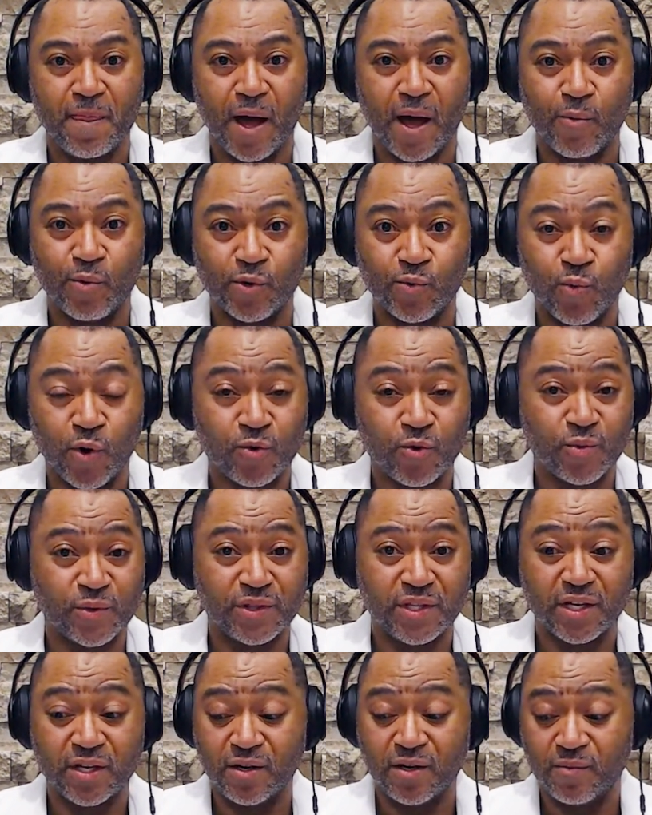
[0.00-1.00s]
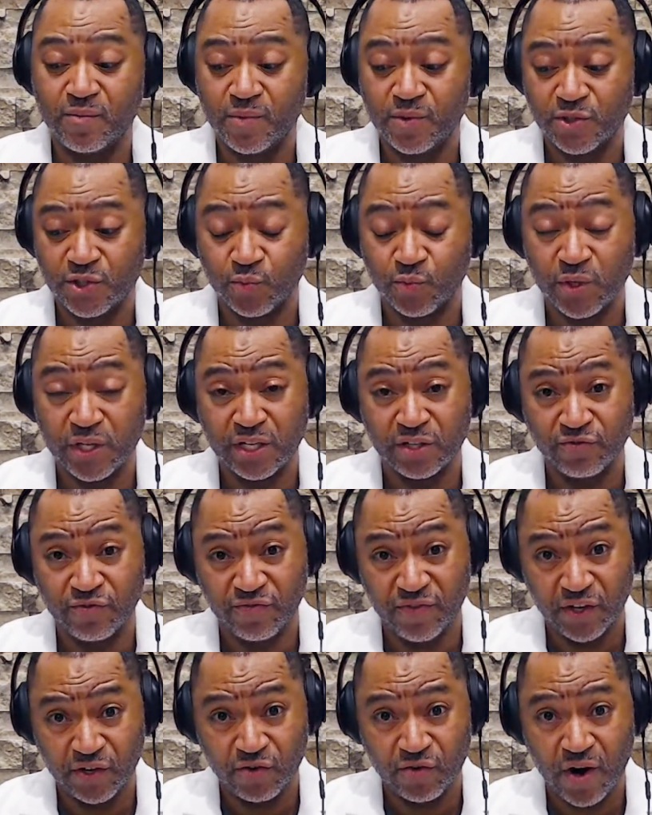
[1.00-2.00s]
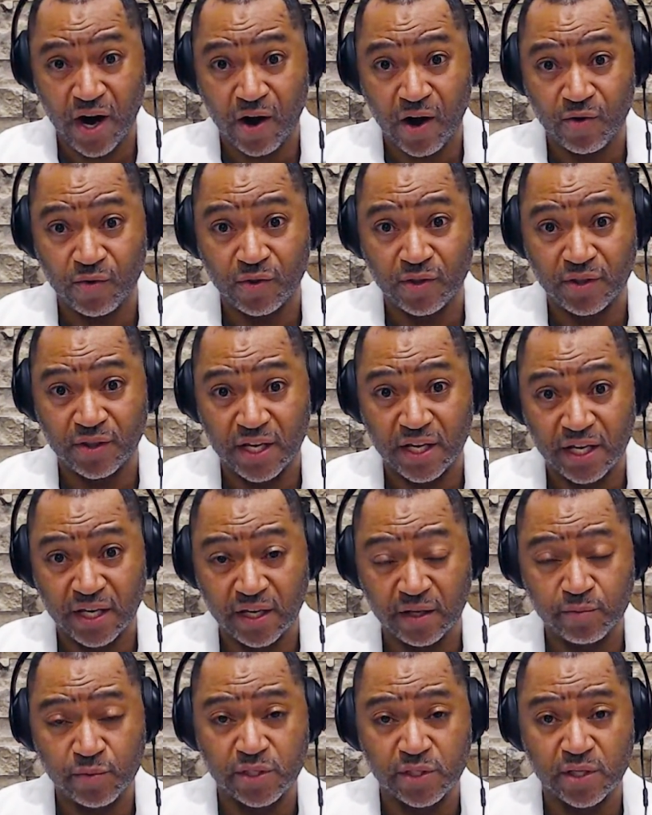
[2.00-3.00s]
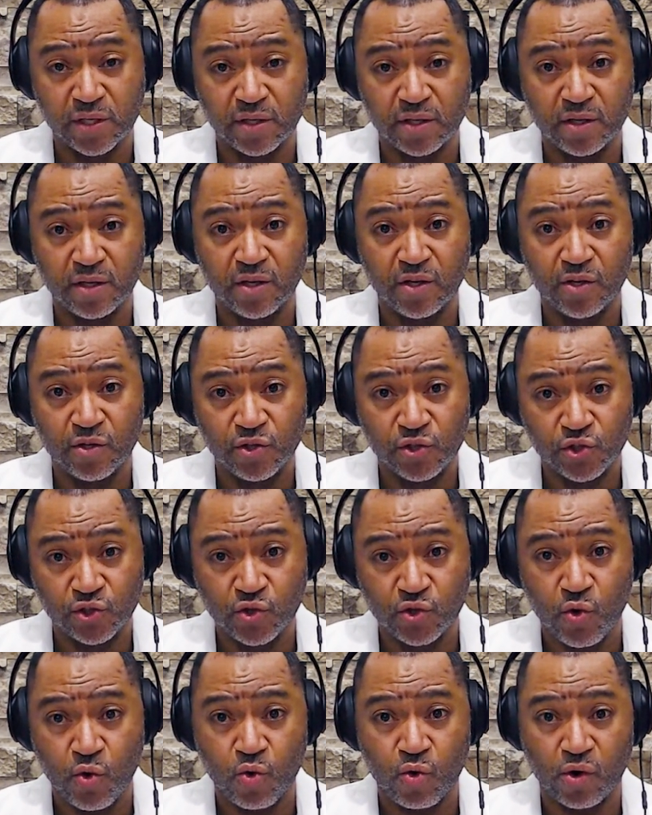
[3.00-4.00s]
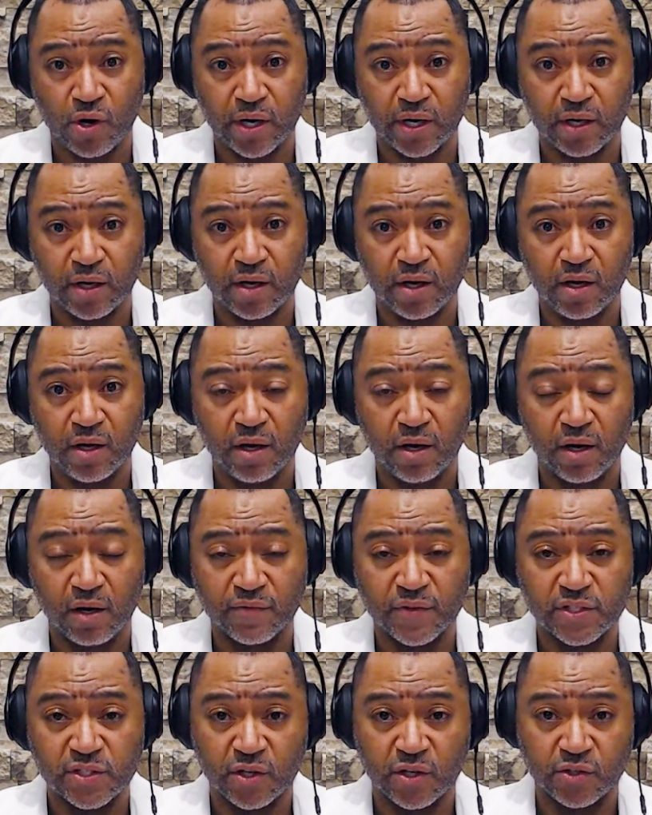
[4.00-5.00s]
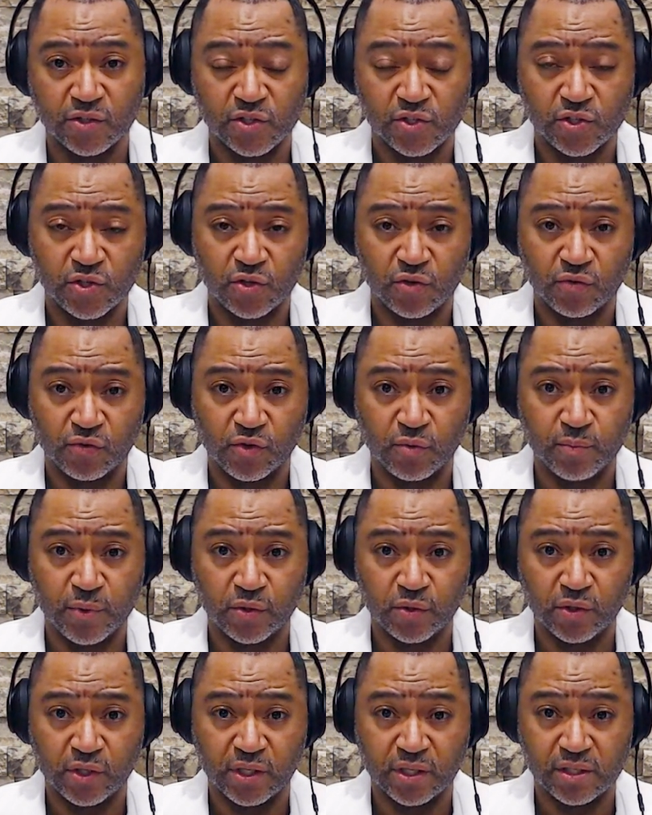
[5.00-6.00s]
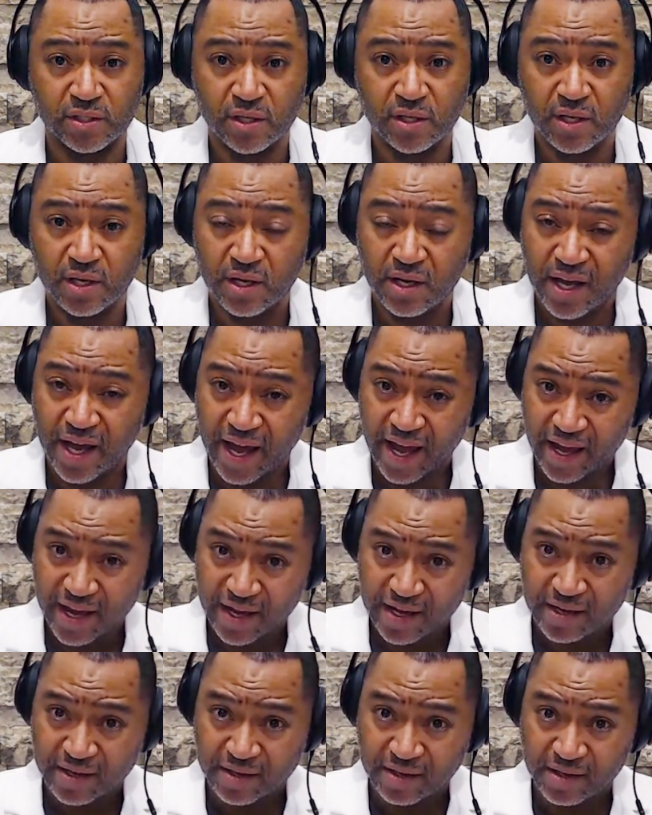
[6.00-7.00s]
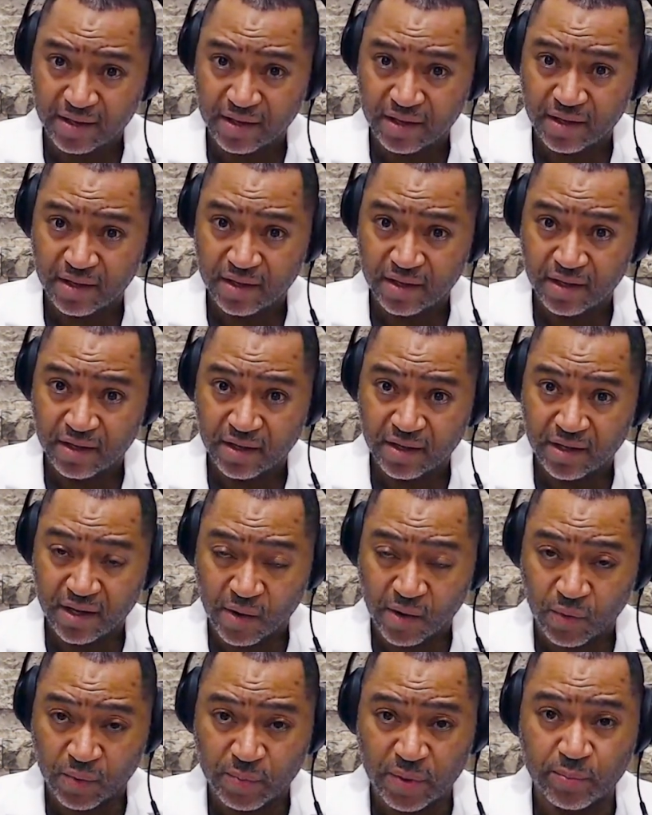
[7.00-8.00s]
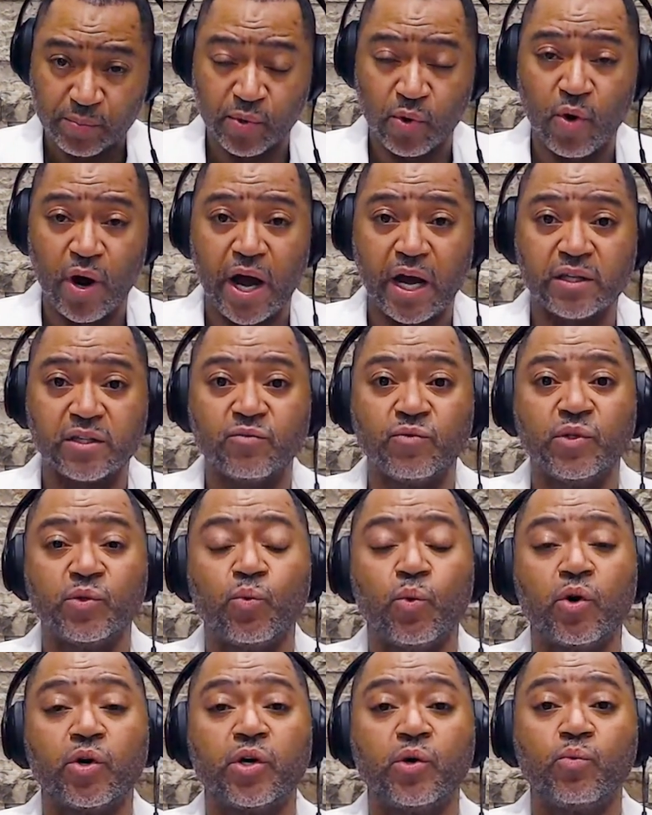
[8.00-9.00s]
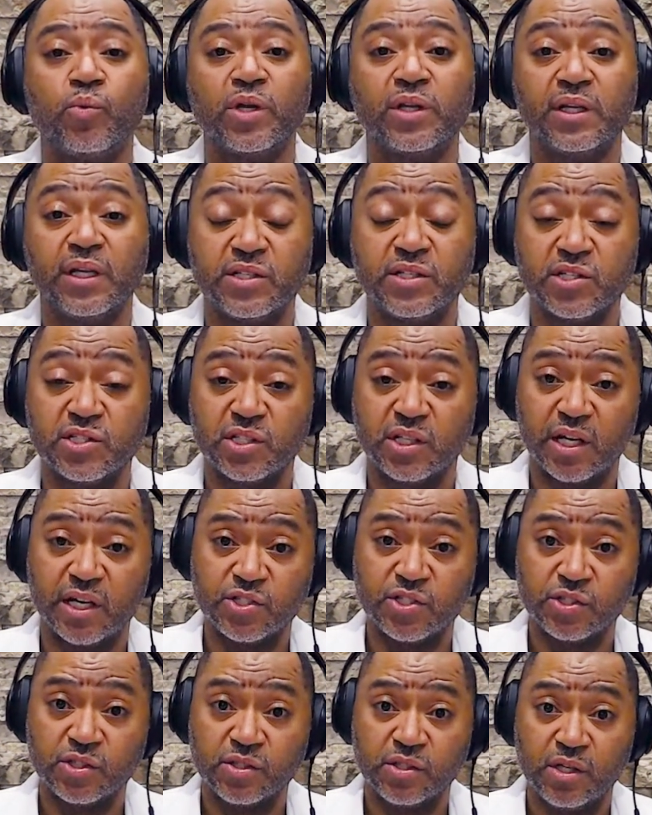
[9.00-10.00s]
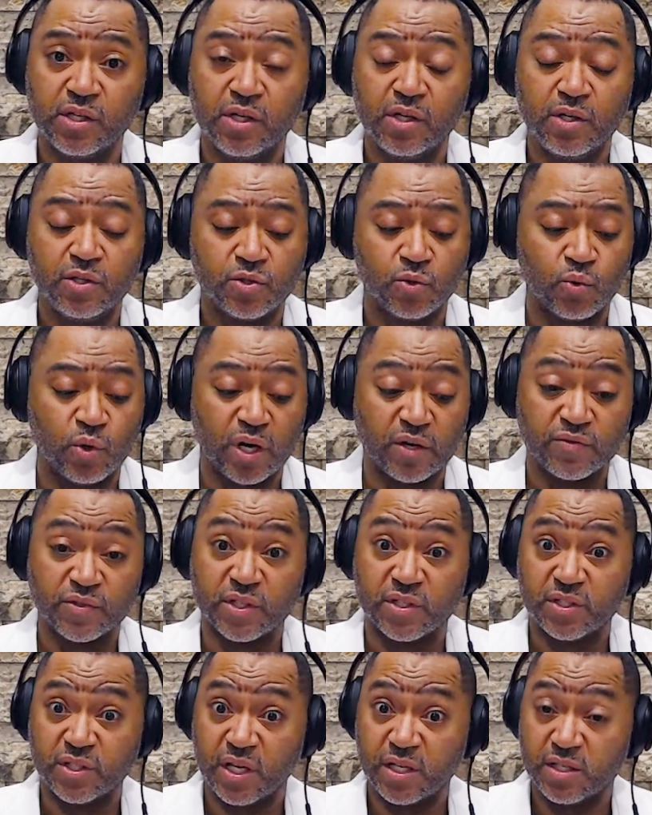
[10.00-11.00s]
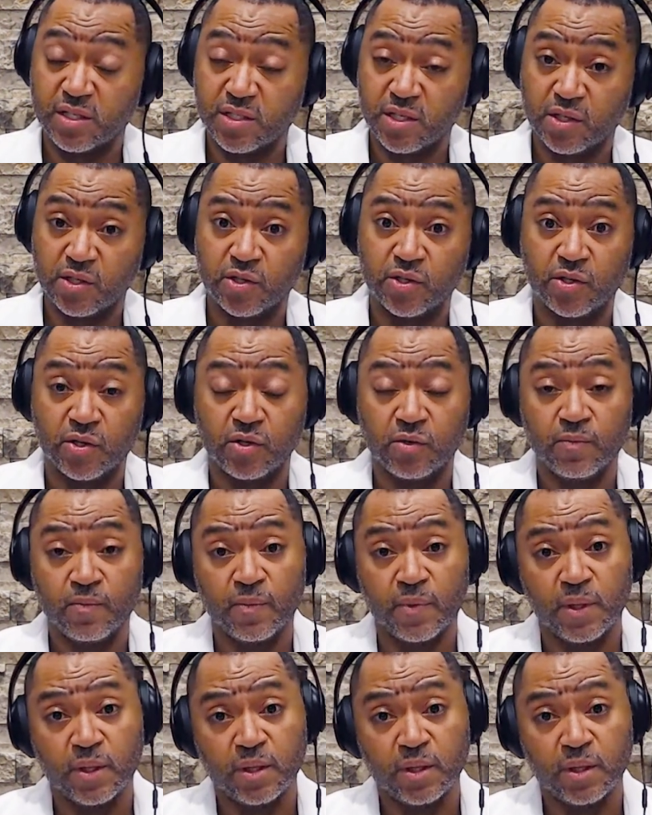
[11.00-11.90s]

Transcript: I would work with them so we can figure out the HPSA scoring of these underserved communities. And I would be proactive with working with legislation. So whoever's the state senator,